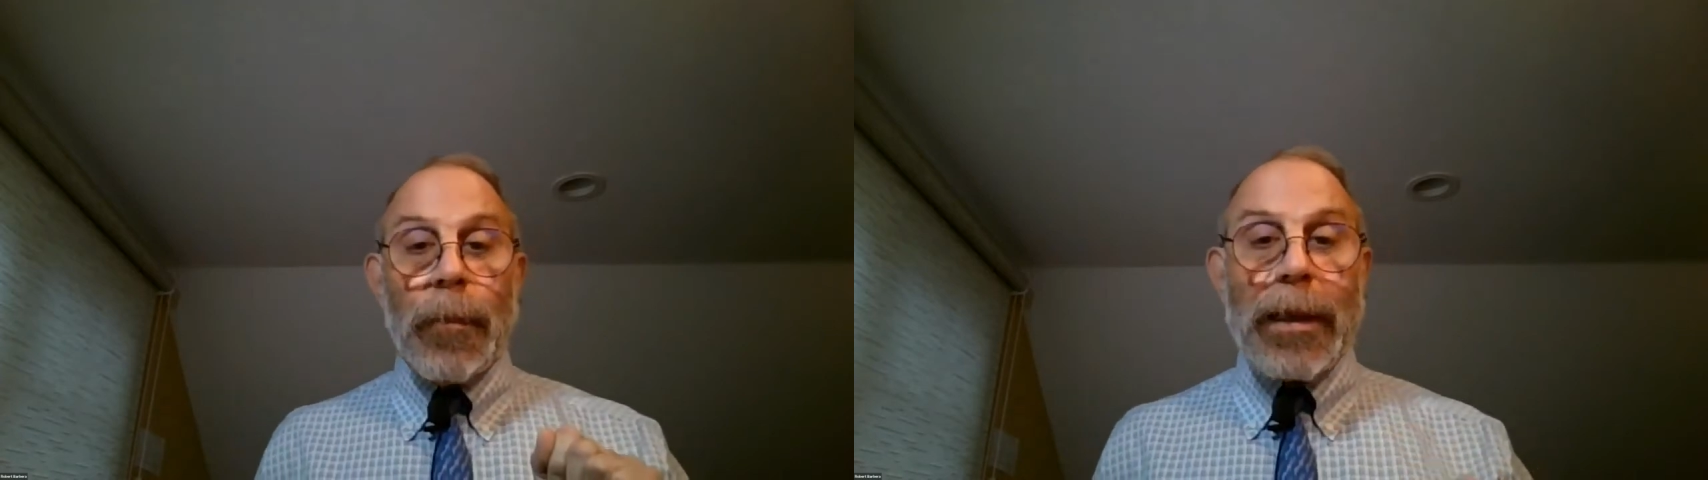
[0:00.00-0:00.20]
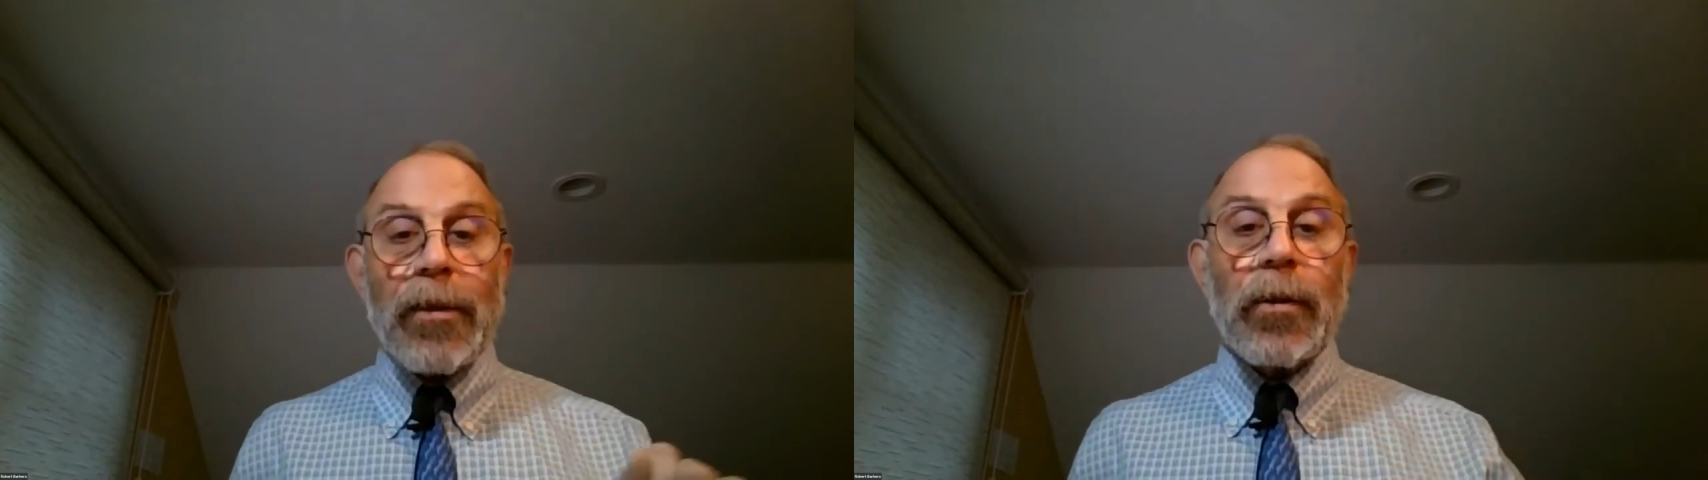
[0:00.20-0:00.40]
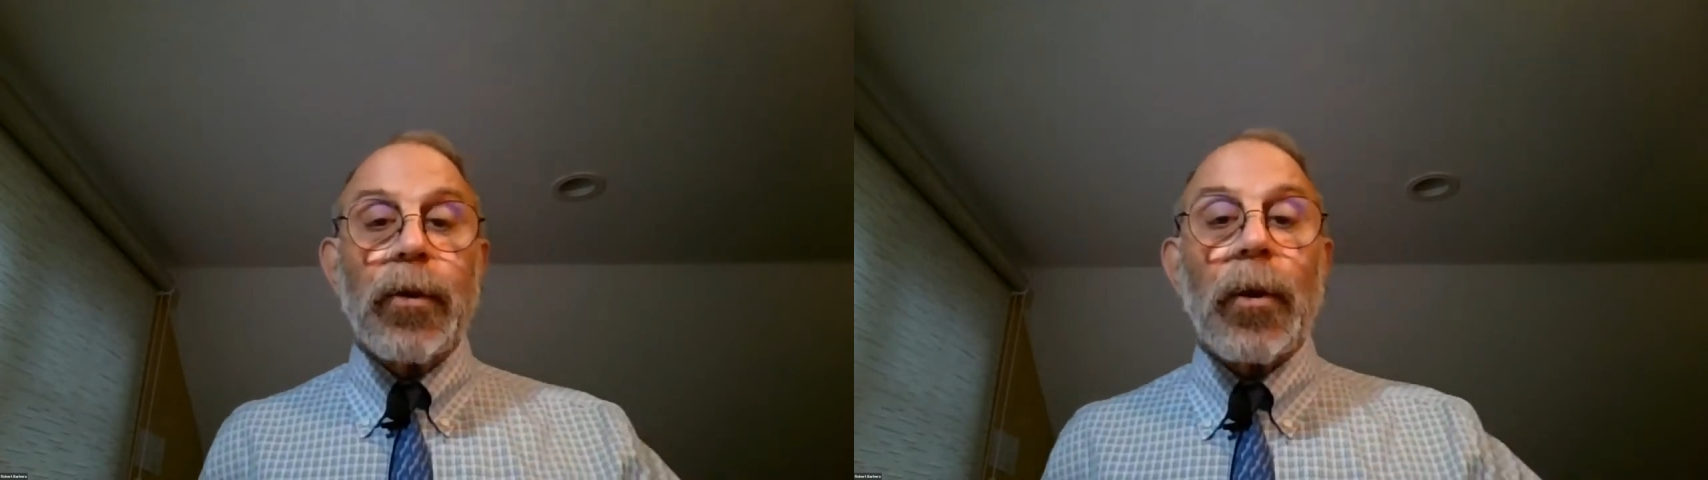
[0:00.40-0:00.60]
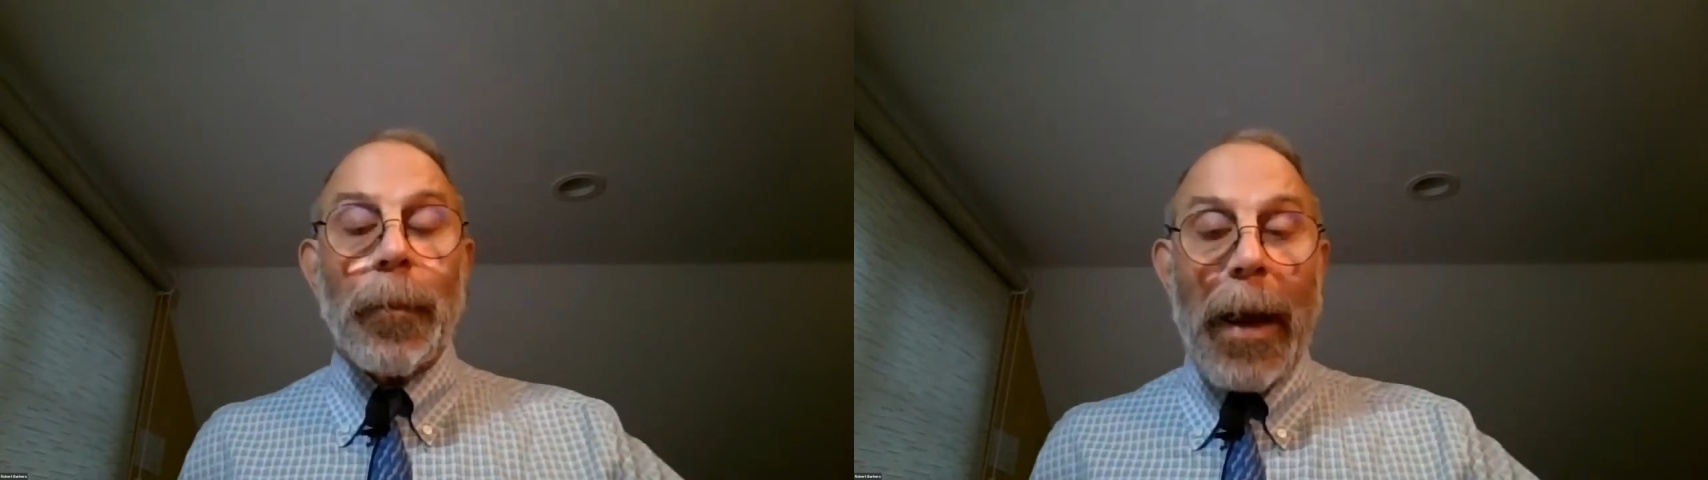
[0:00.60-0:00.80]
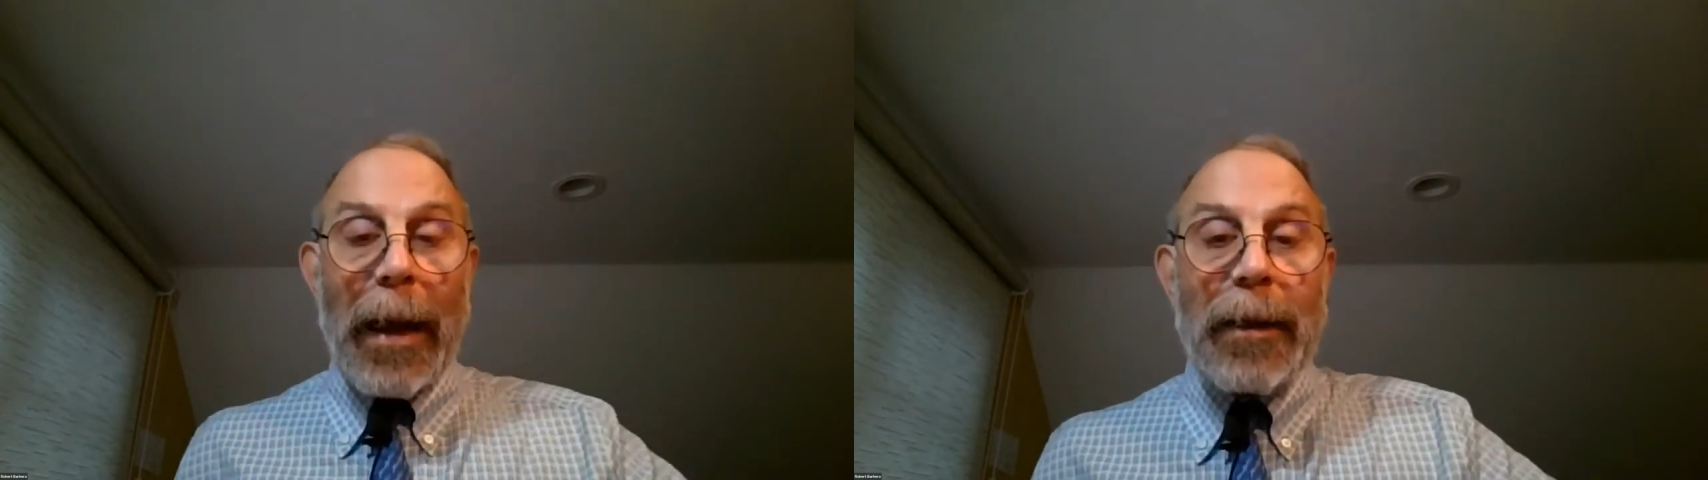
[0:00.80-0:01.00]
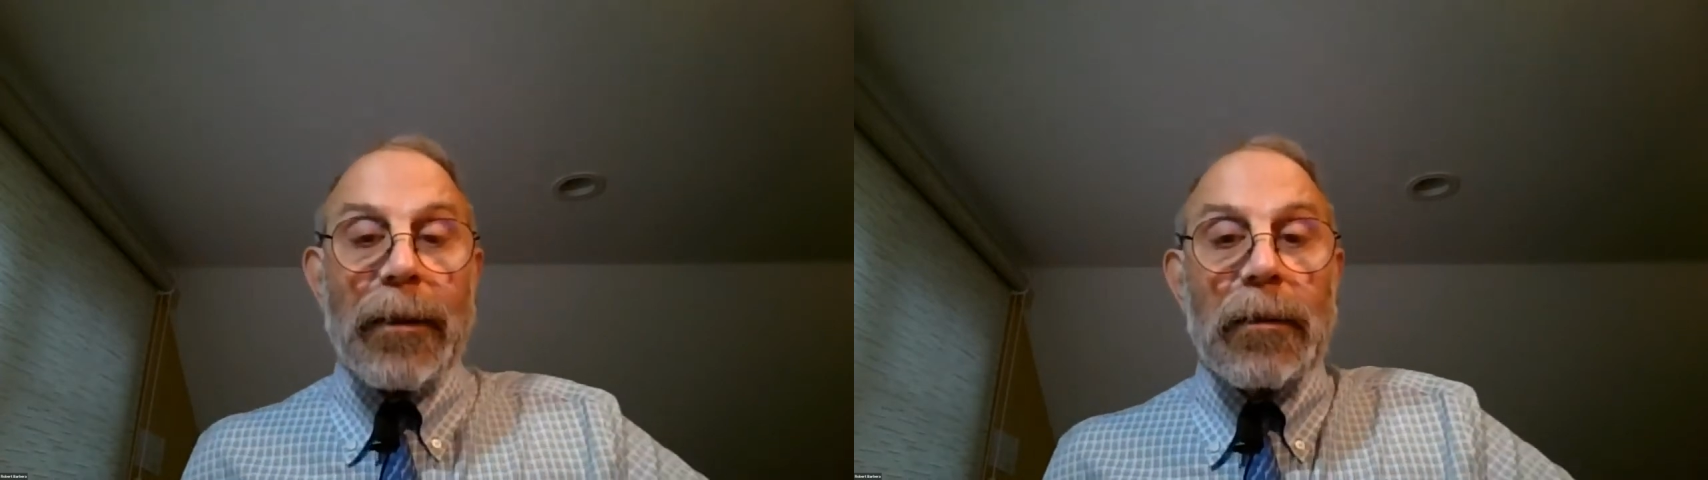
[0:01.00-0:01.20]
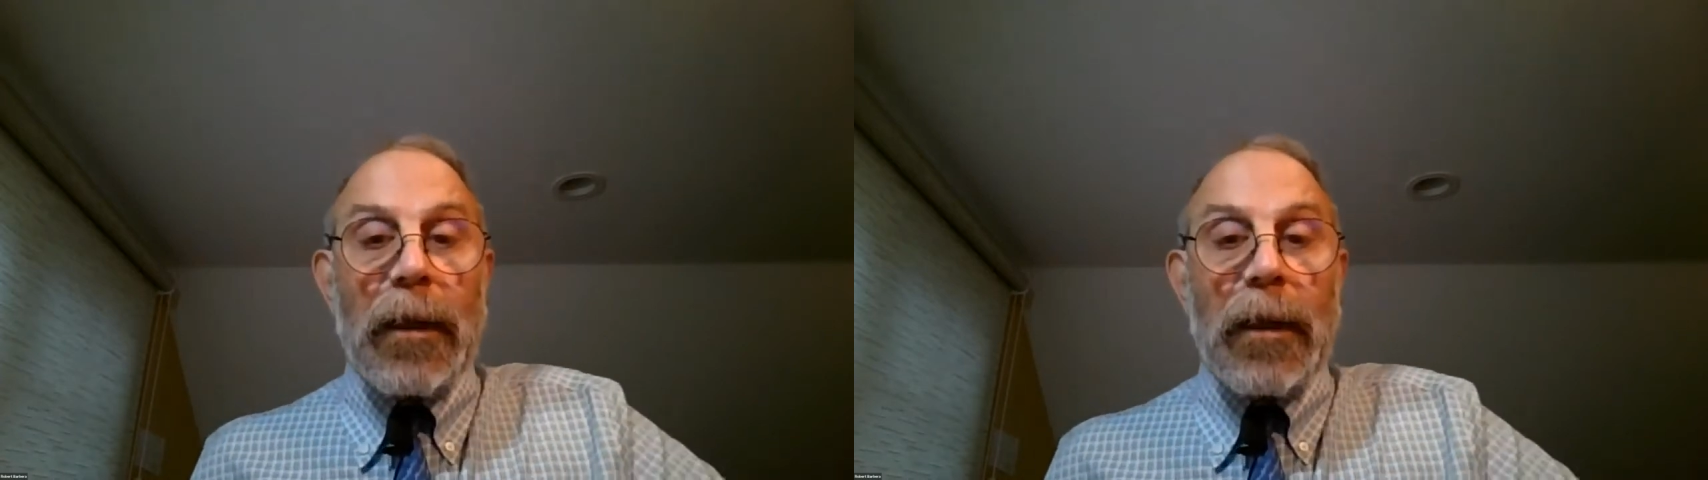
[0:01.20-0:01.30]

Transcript: Let's look back at the